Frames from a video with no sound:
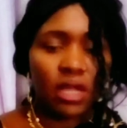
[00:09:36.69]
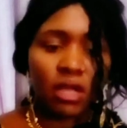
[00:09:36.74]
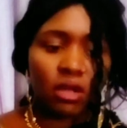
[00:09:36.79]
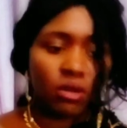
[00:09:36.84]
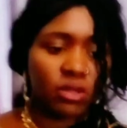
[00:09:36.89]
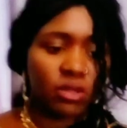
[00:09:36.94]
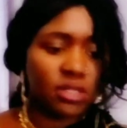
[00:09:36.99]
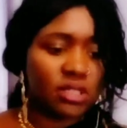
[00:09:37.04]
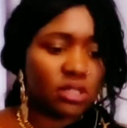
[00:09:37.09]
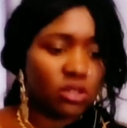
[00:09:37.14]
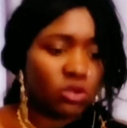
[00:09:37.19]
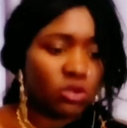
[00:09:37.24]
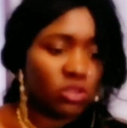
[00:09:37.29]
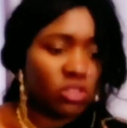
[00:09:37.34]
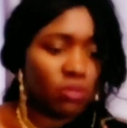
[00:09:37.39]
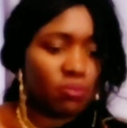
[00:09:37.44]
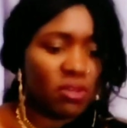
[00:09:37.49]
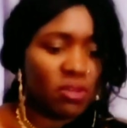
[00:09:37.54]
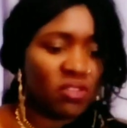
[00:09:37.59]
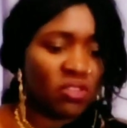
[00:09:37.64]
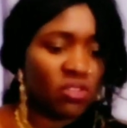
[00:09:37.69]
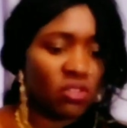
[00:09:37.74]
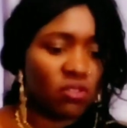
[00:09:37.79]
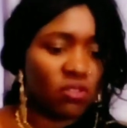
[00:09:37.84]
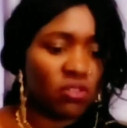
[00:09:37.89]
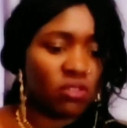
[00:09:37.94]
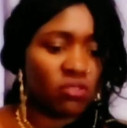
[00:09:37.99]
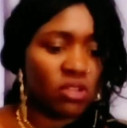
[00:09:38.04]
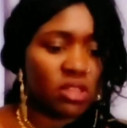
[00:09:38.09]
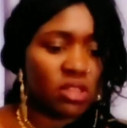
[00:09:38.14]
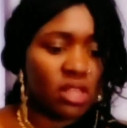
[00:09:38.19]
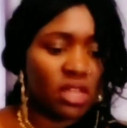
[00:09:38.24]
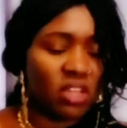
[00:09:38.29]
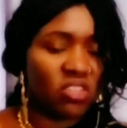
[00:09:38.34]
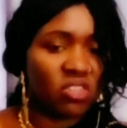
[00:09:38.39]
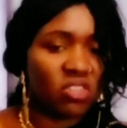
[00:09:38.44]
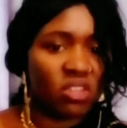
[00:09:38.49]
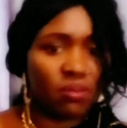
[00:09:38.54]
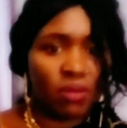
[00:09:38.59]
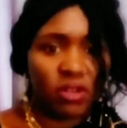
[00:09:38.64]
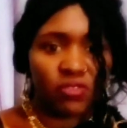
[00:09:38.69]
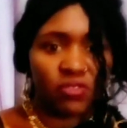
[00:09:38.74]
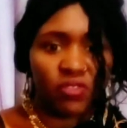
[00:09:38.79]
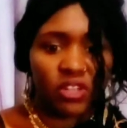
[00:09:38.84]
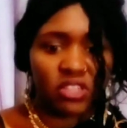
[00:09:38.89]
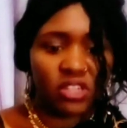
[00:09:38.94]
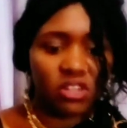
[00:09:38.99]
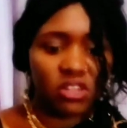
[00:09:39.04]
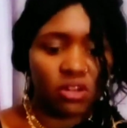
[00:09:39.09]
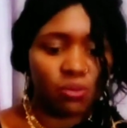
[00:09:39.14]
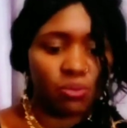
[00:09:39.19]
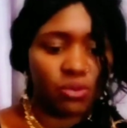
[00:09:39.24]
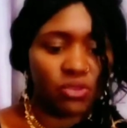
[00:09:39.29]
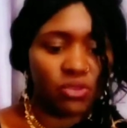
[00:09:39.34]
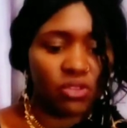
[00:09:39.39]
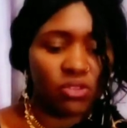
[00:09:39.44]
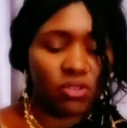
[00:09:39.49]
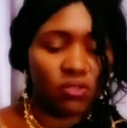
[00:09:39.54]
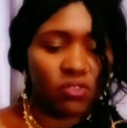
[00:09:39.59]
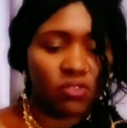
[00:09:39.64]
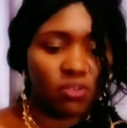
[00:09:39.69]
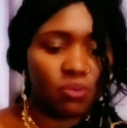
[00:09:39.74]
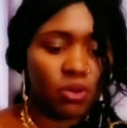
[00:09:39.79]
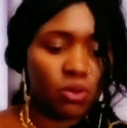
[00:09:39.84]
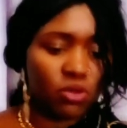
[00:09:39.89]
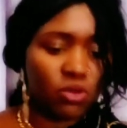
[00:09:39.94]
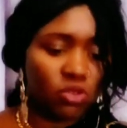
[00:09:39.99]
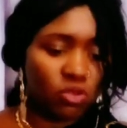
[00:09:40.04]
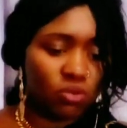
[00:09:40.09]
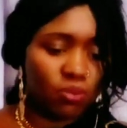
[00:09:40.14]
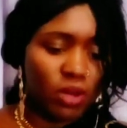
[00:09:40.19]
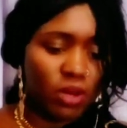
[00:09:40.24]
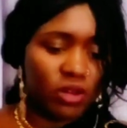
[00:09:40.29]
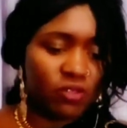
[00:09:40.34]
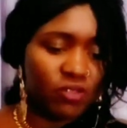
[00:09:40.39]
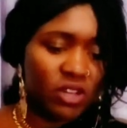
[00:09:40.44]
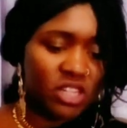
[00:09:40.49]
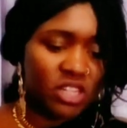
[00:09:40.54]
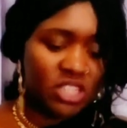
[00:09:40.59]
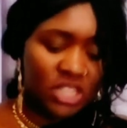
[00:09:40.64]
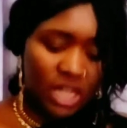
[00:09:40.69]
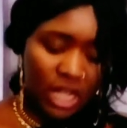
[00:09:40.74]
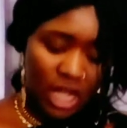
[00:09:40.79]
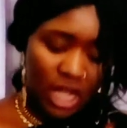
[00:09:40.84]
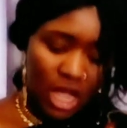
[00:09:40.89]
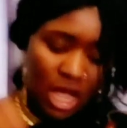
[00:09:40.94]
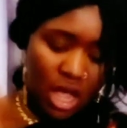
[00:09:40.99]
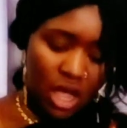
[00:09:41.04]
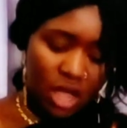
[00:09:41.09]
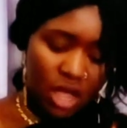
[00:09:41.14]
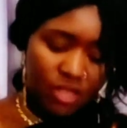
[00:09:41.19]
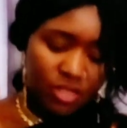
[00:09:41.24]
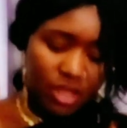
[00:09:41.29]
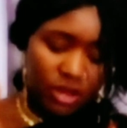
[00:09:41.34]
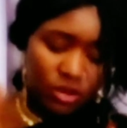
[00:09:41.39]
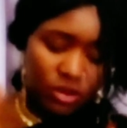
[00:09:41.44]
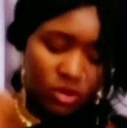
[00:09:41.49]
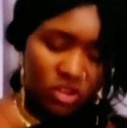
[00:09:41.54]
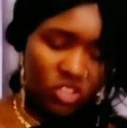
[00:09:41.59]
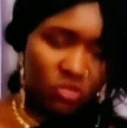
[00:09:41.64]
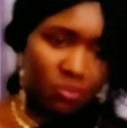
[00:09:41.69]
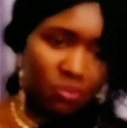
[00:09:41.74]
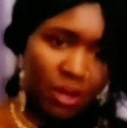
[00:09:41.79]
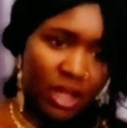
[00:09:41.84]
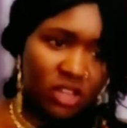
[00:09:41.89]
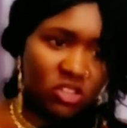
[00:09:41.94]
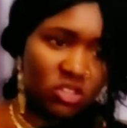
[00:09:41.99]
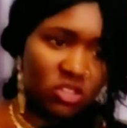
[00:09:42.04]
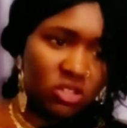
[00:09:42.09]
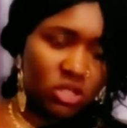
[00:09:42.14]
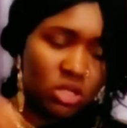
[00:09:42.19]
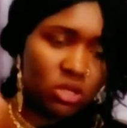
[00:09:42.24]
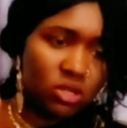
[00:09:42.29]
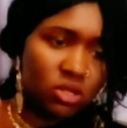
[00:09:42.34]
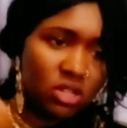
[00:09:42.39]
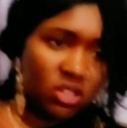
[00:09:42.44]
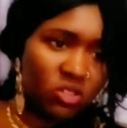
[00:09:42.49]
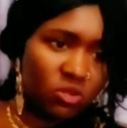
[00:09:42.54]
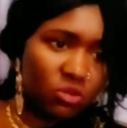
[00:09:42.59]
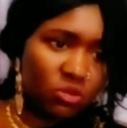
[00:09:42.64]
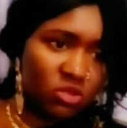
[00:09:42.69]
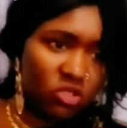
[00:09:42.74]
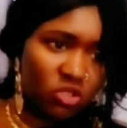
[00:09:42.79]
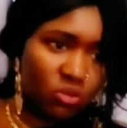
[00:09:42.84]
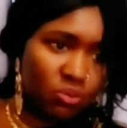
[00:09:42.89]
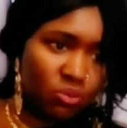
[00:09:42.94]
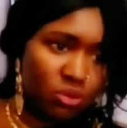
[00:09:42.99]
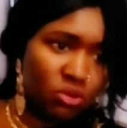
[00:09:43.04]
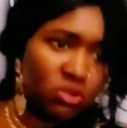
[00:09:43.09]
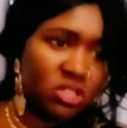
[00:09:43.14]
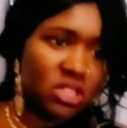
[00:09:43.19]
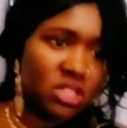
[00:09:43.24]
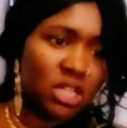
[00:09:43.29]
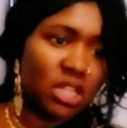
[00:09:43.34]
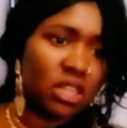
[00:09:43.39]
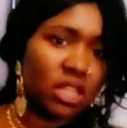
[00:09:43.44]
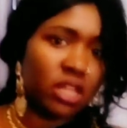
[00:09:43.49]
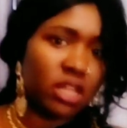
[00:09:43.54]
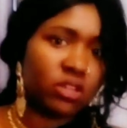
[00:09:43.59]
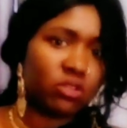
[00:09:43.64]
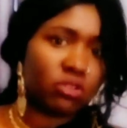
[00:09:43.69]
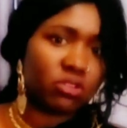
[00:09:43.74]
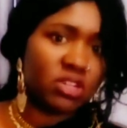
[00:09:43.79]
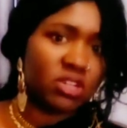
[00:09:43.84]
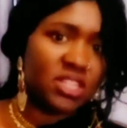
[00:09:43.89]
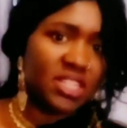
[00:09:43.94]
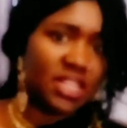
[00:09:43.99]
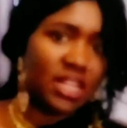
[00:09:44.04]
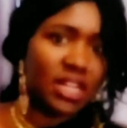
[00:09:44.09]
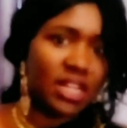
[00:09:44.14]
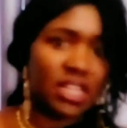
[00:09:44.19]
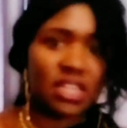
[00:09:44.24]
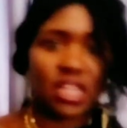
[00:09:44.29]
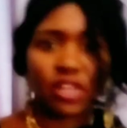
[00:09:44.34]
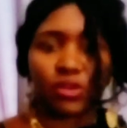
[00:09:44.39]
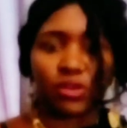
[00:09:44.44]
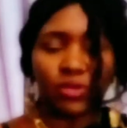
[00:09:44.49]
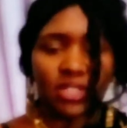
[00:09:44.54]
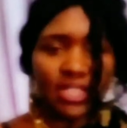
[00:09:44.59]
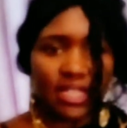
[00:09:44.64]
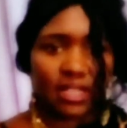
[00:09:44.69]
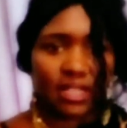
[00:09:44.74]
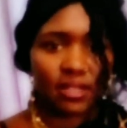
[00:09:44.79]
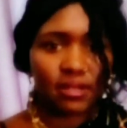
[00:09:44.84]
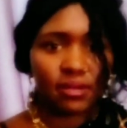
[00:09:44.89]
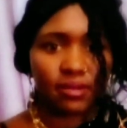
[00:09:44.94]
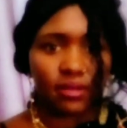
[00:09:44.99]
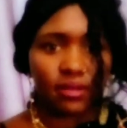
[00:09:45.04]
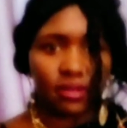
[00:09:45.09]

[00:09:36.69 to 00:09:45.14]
Because you know, the basis of everything is the manufacturing process of it, because you manufacture, then you dispatch, you distribute, and then you retail, and then you sell.